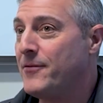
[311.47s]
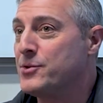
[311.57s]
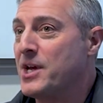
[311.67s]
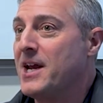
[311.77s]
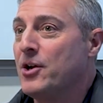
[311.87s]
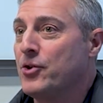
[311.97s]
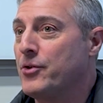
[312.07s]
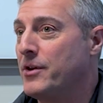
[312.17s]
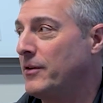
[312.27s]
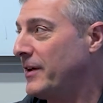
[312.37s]
There's
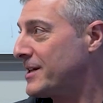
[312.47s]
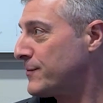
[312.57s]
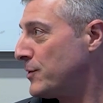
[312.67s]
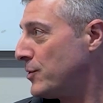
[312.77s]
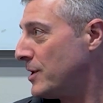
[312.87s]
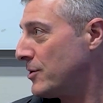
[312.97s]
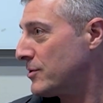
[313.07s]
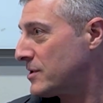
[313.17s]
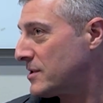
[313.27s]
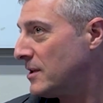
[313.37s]
800 in the last few
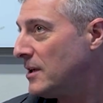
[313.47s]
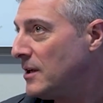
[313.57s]
years.